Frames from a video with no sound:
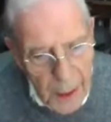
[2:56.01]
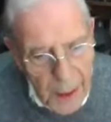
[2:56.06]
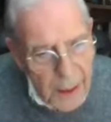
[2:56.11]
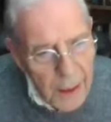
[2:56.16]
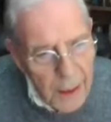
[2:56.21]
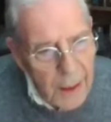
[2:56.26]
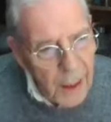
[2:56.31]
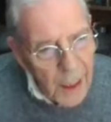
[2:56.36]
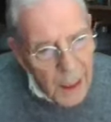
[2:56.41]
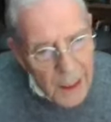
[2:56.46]

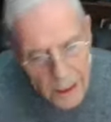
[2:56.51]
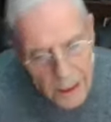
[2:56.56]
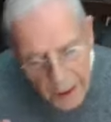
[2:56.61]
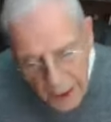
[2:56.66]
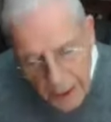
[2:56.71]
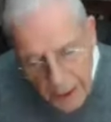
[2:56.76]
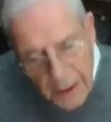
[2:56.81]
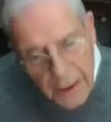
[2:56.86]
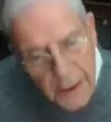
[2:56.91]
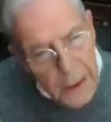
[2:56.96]
I, I
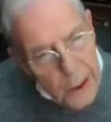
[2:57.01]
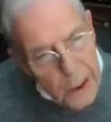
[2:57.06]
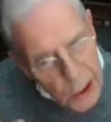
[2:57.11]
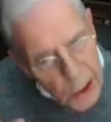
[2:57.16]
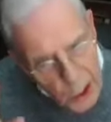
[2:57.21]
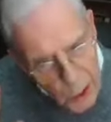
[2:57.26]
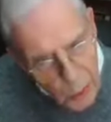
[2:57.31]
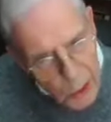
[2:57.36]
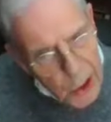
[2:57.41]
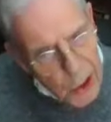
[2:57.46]
need,
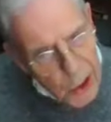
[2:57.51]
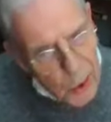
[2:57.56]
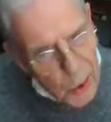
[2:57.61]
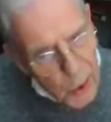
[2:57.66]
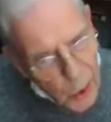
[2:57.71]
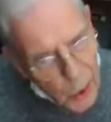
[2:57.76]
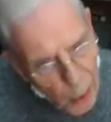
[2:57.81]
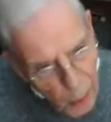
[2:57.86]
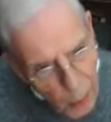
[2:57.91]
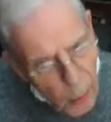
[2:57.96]
so as
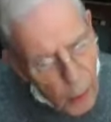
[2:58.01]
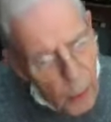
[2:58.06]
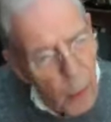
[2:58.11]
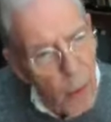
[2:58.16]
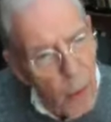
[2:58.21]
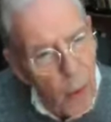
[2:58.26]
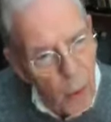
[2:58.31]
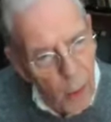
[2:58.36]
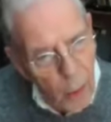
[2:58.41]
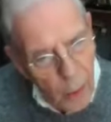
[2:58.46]
you
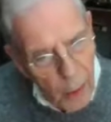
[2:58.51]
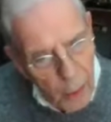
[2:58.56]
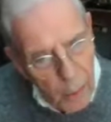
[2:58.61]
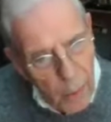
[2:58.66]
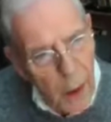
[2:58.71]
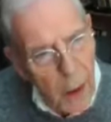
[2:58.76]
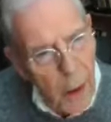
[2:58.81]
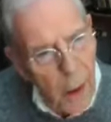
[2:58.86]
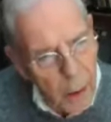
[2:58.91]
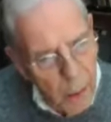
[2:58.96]
know,
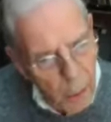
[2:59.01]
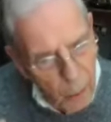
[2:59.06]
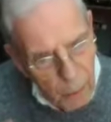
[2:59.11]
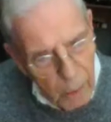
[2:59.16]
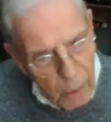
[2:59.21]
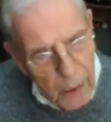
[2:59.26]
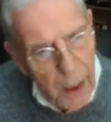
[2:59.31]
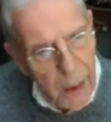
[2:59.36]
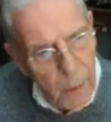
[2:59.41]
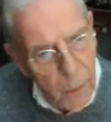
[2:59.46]
uh,
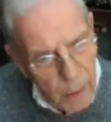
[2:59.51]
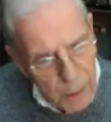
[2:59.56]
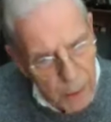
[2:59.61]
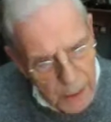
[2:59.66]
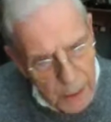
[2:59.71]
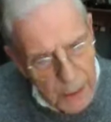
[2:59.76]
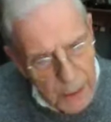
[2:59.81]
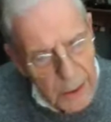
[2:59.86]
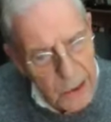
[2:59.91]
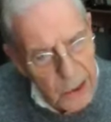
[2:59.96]
I
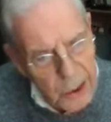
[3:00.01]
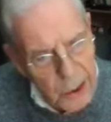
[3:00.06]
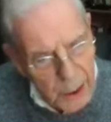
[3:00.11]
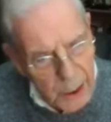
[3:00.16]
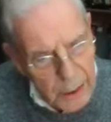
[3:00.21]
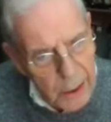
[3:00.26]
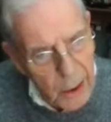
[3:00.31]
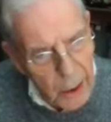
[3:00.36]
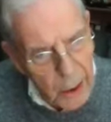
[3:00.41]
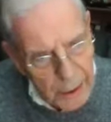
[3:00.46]
want me to
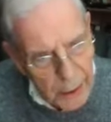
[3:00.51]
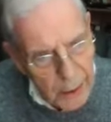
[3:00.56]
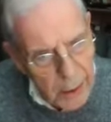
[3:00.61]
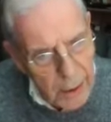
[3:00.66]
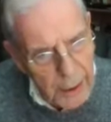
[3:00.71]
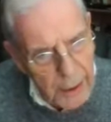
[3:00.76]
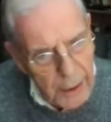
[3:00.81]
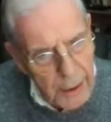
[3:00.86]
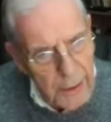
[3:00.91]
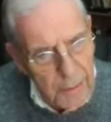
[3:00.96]
say it
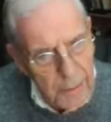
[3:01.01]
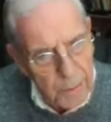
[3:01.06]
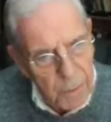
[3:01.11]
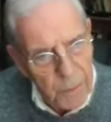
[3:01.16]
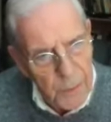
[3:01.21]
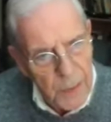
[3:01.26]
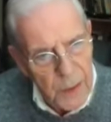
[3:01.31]
clearly.